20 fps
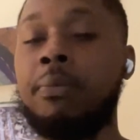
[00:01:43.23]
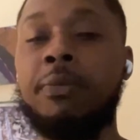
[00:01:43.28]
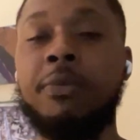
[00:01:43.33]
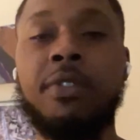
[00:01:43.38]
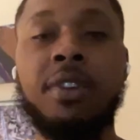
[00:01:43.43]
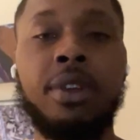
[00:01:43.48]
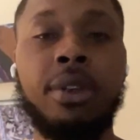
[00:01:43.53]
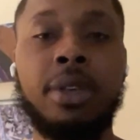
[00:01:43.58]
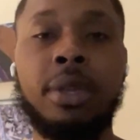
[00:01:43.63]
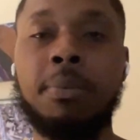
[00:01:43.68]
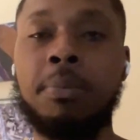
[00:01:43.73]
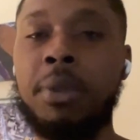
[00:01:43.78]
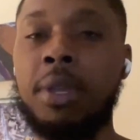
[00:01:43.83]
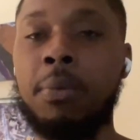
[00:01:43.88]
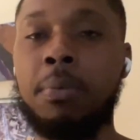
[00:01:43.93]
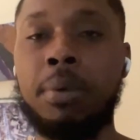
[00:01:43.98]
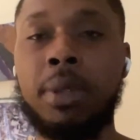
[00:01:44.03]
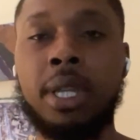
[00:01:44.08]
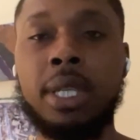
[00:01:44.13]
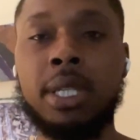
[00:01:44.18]
very
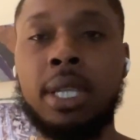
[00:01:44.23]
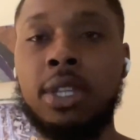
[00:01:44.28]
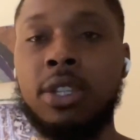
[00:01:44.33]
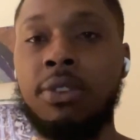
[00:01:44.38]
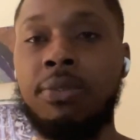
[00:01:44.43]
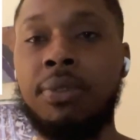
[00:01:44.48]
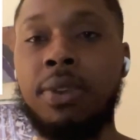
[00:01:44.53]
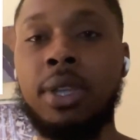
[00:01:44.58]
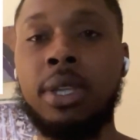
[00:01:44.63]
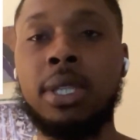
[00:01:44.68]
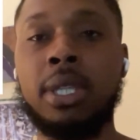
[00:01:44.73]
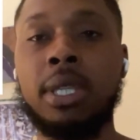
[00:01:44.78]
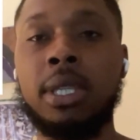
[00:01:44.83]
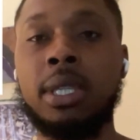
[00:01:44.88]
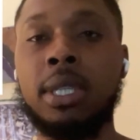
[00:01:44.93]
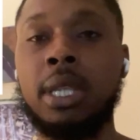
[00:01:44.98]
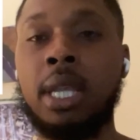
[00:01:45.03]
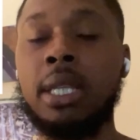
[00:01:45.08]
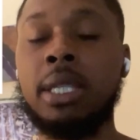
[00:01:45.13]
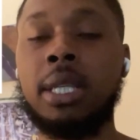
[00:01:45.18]
big PlayStation fan
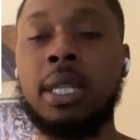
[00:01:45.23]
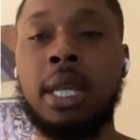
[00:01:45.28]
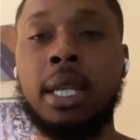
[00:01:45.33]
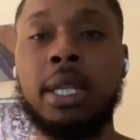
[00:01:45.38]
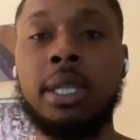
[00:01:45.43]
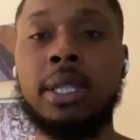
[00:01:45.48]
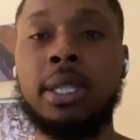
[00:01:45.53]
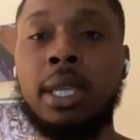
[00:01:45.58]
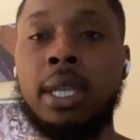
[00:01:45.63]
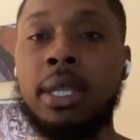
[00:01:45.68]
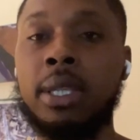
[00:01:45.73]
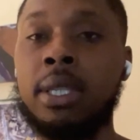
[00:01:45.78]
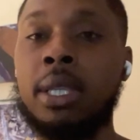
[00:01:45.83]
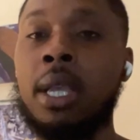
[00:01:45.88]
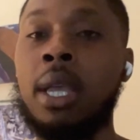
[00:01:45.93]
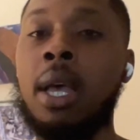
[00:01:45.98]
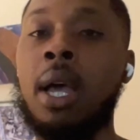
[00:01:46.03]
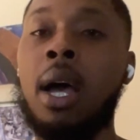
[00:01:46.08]
since 1996.